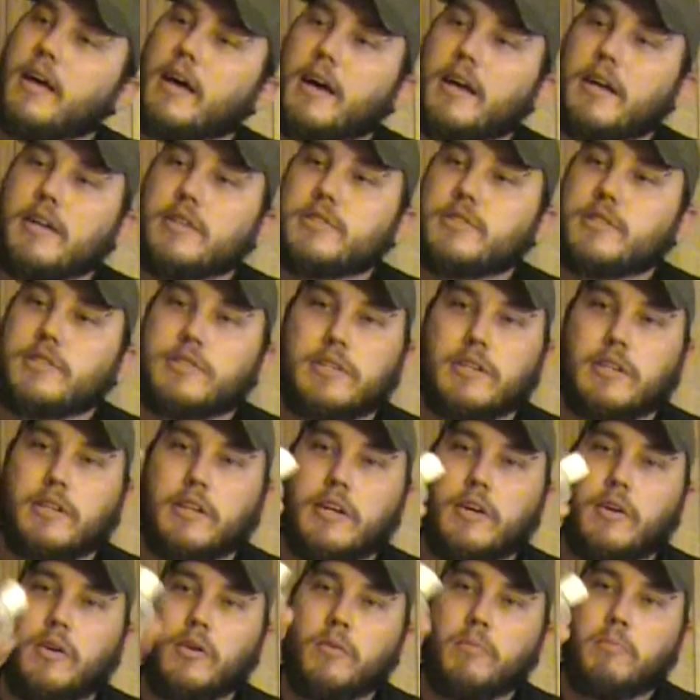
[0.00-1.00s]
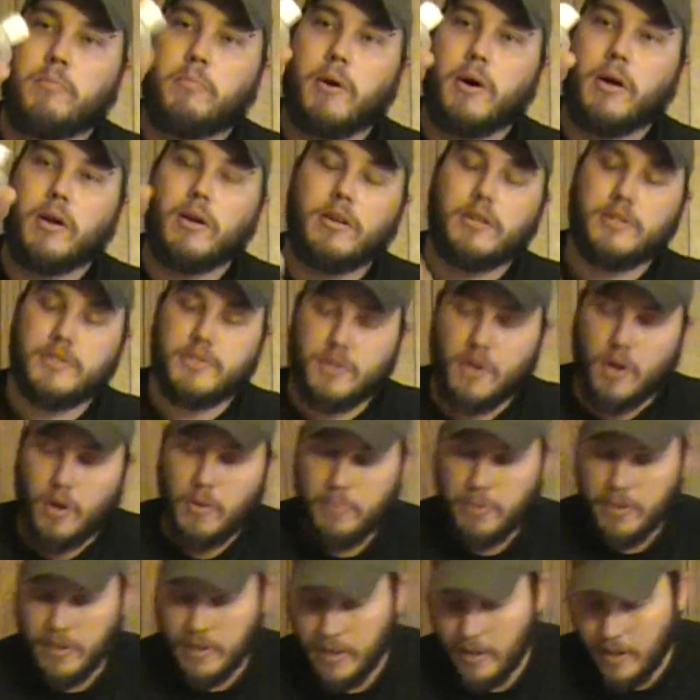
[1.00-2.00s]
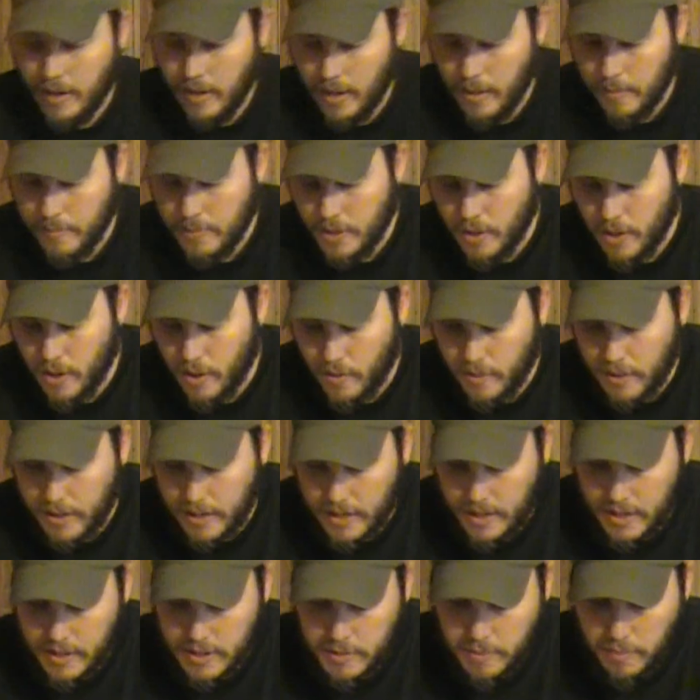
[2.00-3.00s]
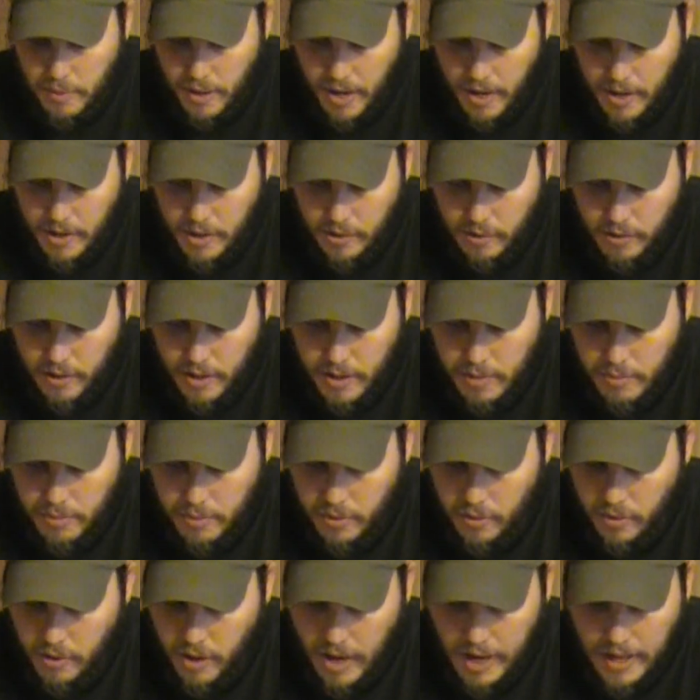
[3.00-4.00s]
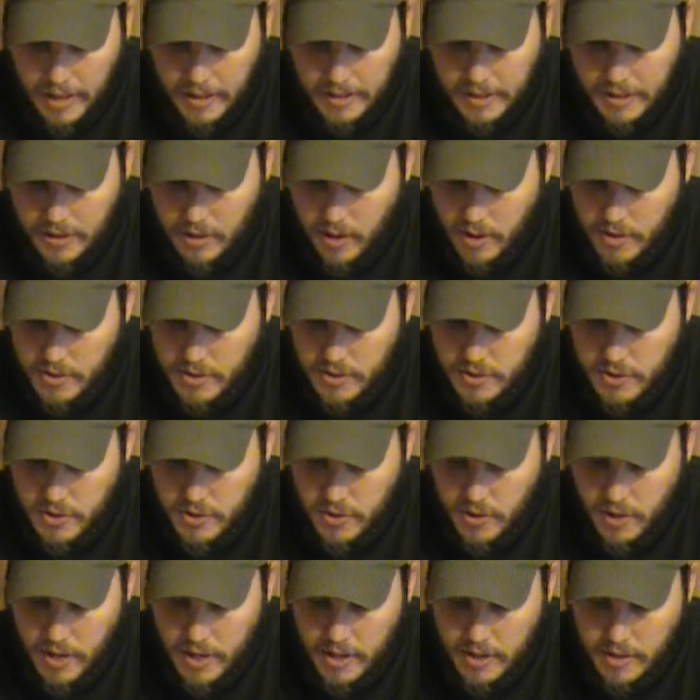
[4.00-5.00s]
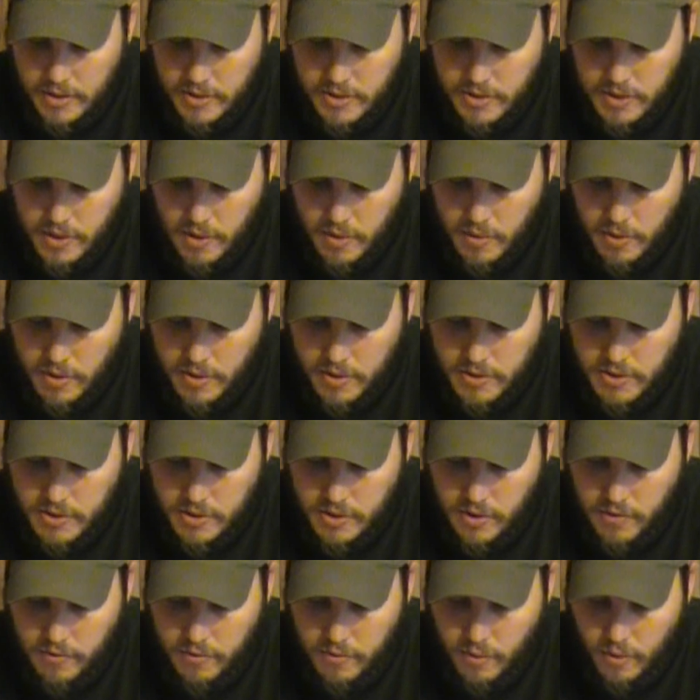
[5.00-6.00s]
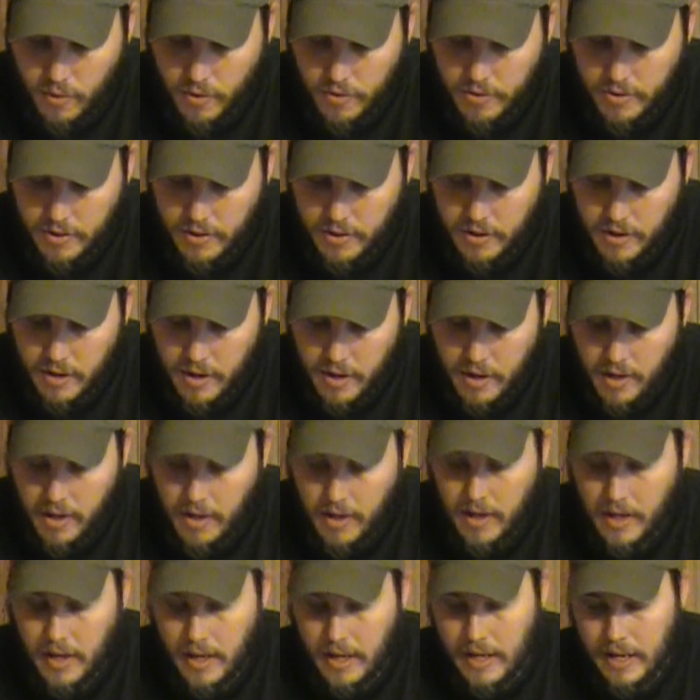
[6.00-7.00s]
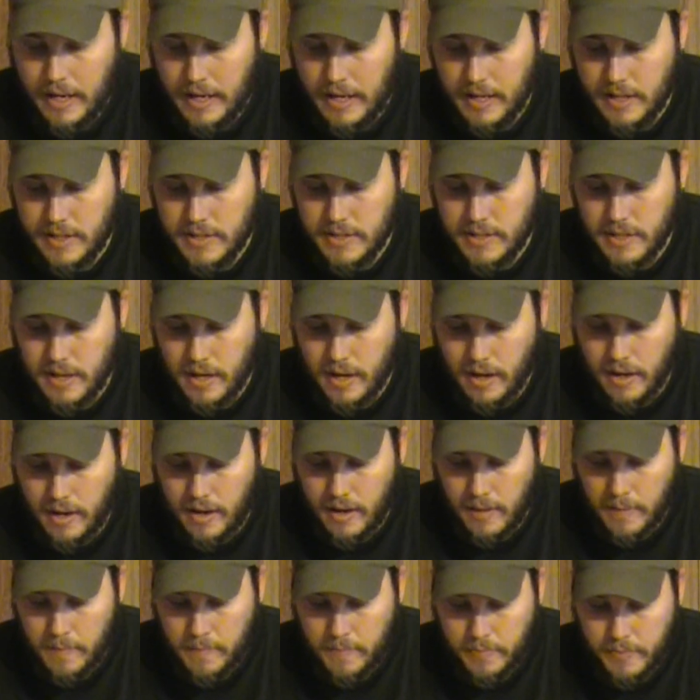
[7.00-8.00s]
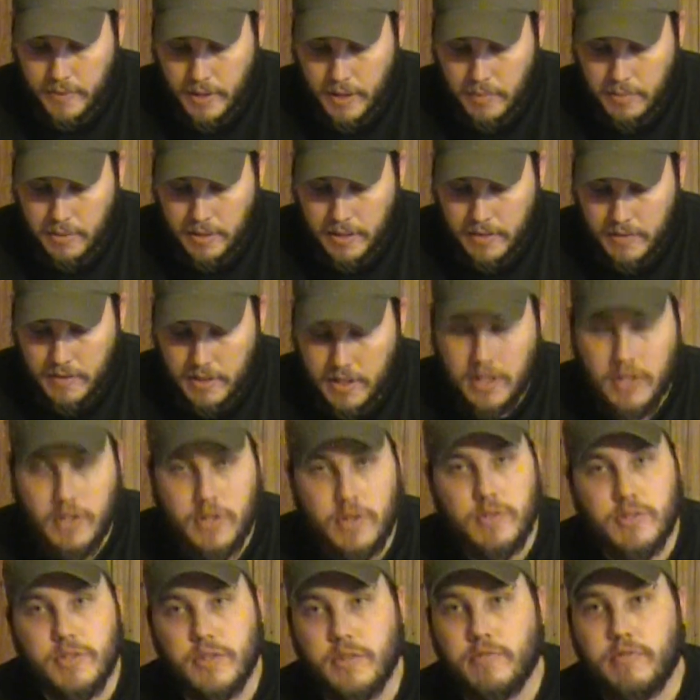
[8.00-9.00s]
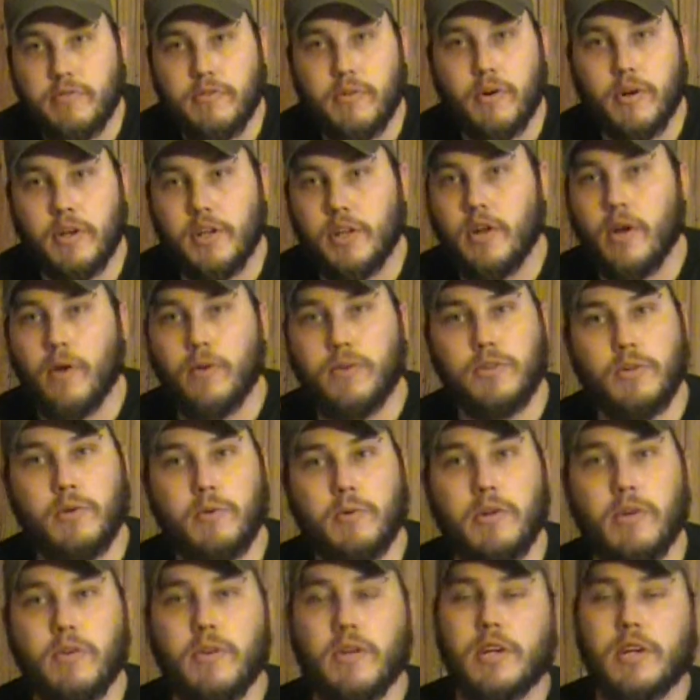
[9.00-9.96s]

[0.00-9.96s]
And it's just a little bottle of soap. You know, it's biodegradable, highly concentrated, so on and so forth. And it's, I believe you can use it for, you know, doing your